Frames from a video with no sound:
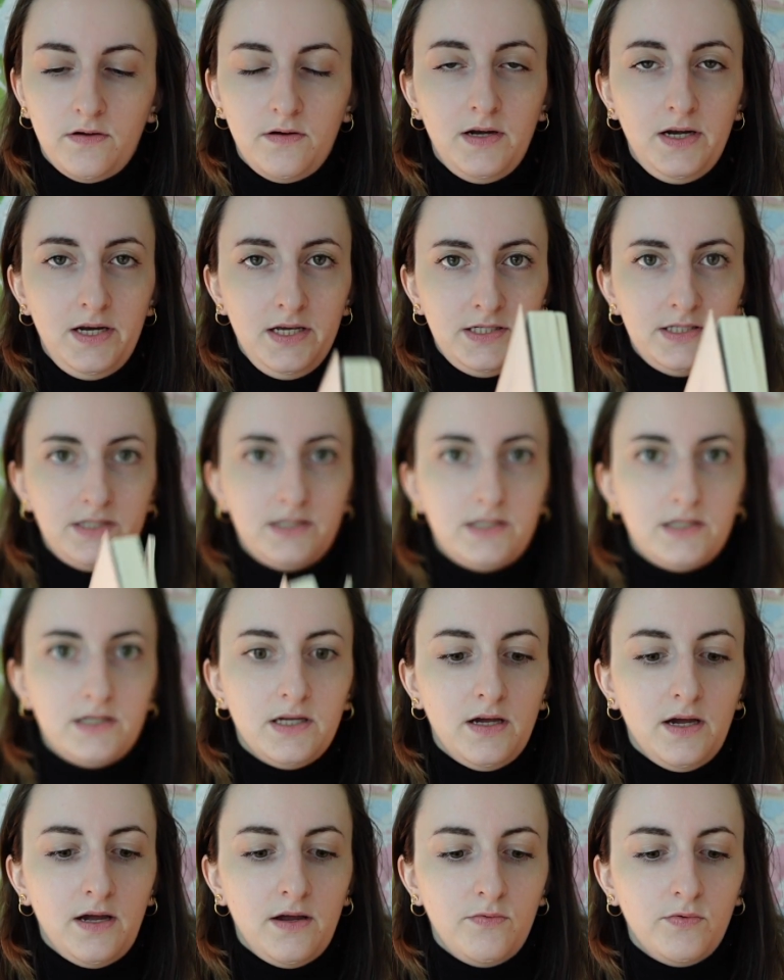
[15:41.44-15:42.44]

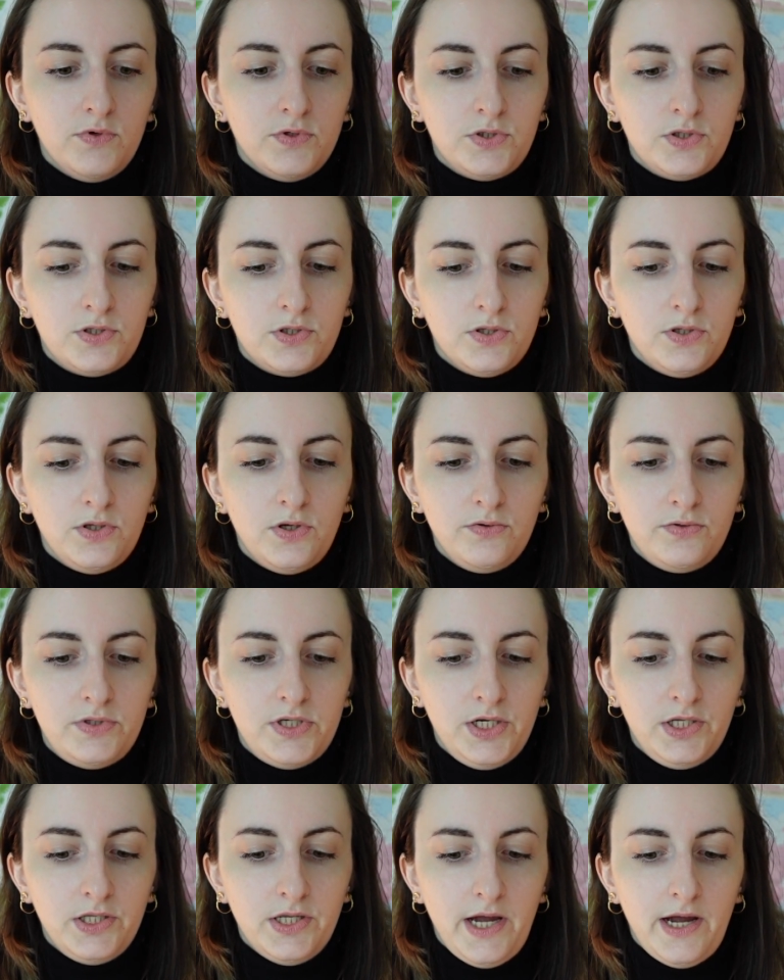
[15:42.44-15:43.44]
lists I was
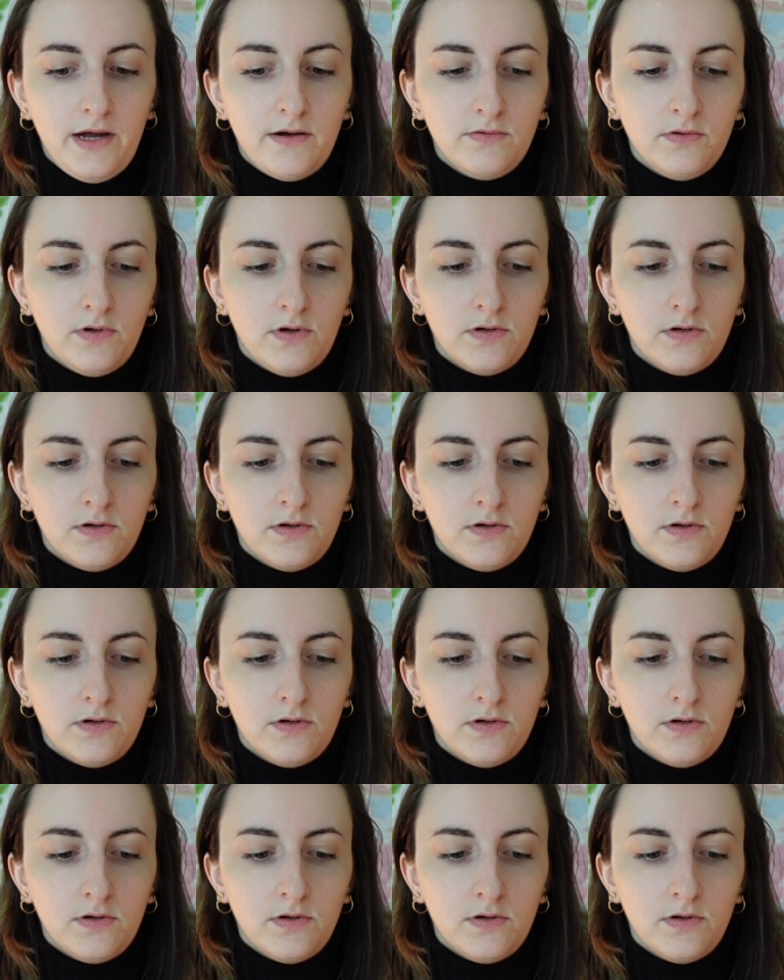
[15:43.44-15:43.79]
noting down